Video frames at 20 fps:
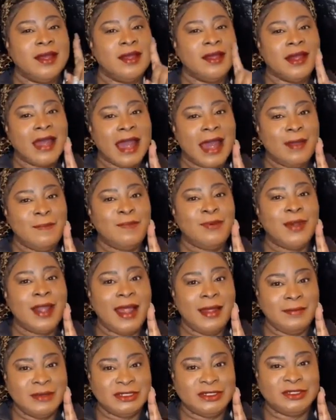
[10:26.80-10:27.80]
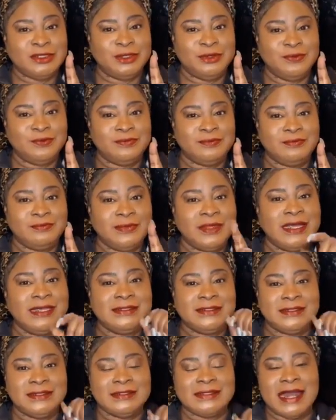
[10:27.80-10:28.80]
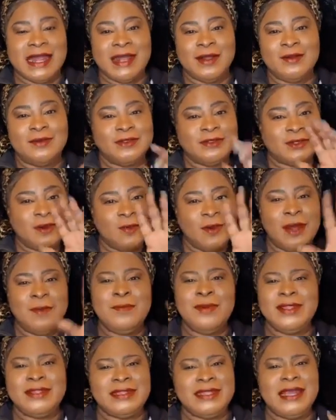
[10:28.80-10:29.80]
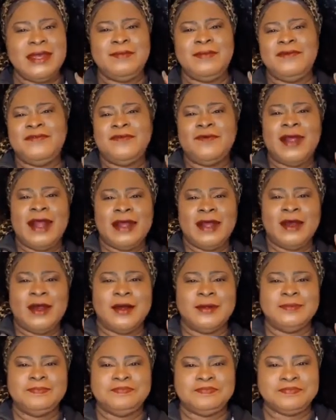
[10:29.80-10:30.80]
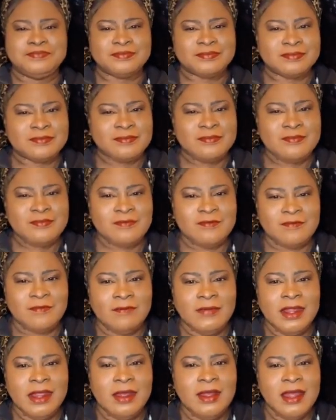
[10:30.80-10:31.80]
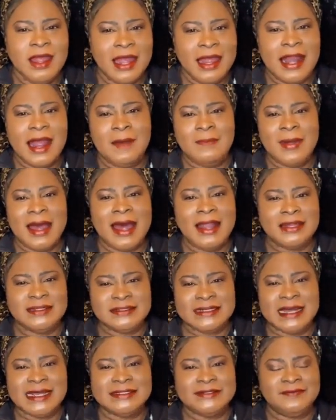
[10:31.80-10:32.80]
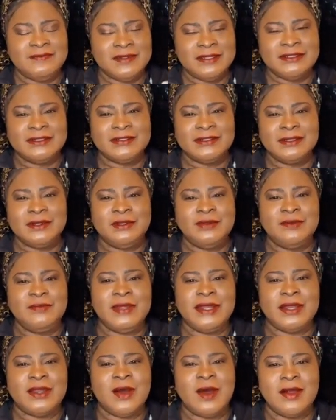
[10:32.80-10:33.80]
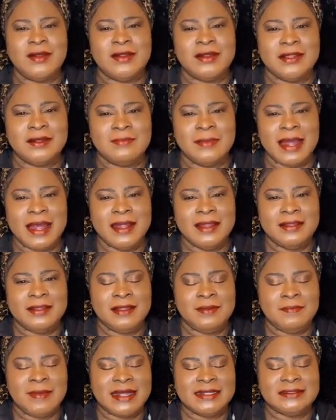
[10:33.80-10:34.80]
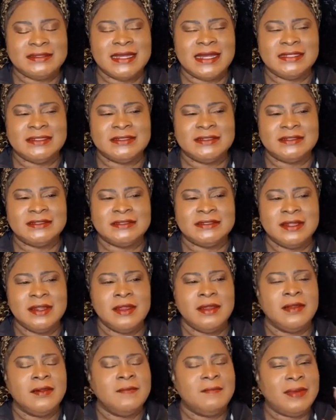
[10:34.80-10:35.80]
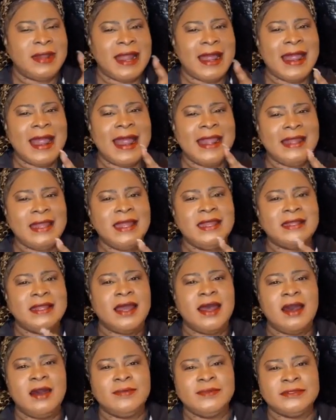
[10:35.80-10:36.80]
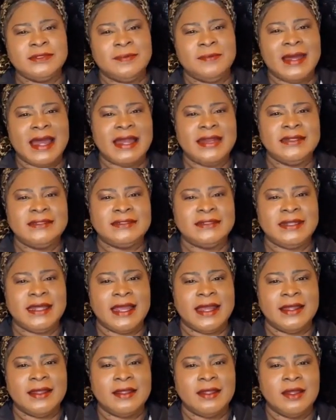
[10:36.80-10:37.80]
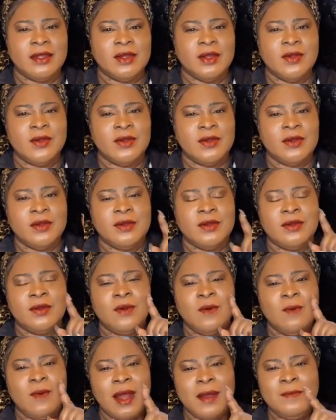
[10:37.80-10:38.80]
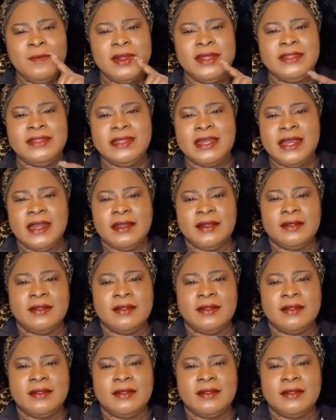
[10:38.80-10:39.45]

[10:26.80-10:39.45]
I promise you, it's a cycle. So one more thing before I go. And I apologize if this is a little bit longer than my sessions, but I need to help somebody today. One more thing.